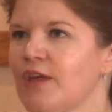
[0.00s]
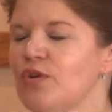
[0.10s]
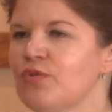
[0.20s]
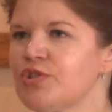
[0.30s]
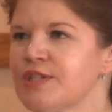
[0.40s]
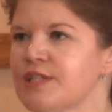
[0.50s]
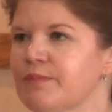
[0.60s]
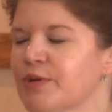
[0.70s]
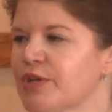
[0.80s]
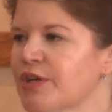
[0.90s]
no, just the
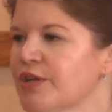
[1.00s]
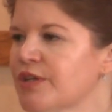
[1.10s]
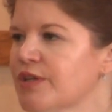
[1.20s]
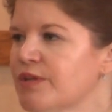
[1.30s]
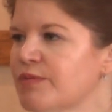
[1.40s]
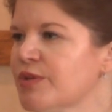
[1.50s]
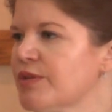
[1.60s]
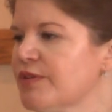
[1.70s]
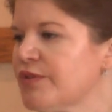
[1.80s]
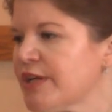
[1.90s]
burger.
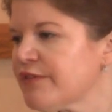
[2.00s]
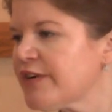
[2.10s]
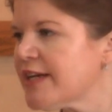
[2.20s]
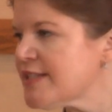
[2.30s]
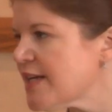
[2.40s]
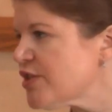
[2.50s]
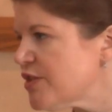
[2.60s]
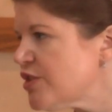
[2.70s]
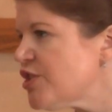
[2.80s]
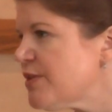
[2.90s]
Well, if you get a fry, it's
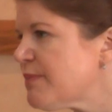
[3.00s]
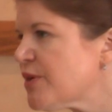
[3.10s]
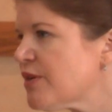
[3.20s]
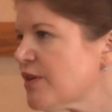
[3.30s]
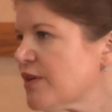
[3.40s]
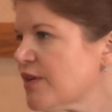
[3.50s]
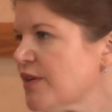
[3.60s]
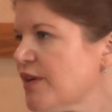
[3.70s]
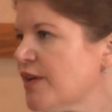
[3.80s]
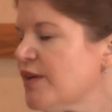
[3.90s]
actually cheaper.
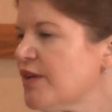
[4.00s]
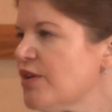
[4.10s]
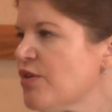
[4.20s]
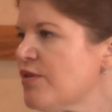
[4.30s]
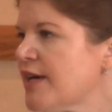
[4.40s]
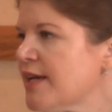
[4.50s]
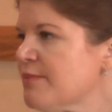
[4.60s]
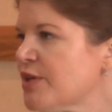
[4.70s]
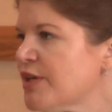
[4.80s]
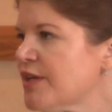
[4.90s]

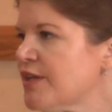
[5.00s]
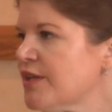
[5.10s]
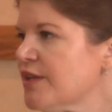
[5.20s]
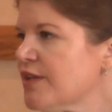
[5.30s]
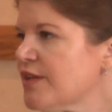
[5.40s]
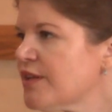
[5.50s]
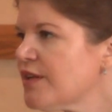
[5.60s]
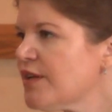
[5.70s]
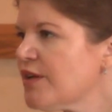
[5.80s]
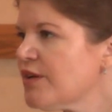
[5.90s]
good.
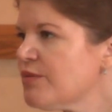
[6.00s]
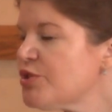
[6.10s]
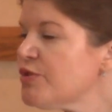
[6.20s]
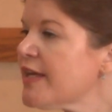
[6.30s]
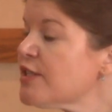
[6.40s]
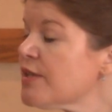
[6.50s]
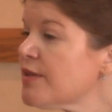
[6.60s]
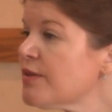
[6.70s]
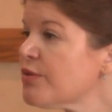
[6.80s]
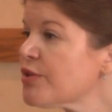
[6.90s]
Would you like
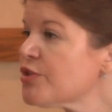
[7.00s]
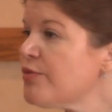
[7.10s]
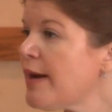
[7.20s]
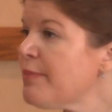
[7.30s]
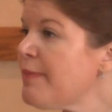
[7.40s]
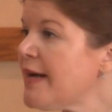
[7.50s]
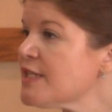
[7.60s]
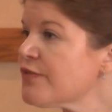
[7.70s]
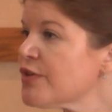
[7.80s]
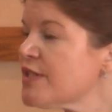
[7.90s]
to order two apple
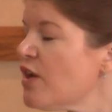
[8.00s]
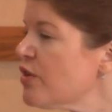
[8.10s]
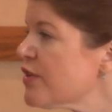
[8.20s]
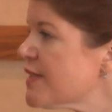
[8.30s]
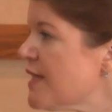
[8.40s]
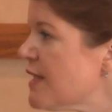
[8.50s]
pies for a dollar?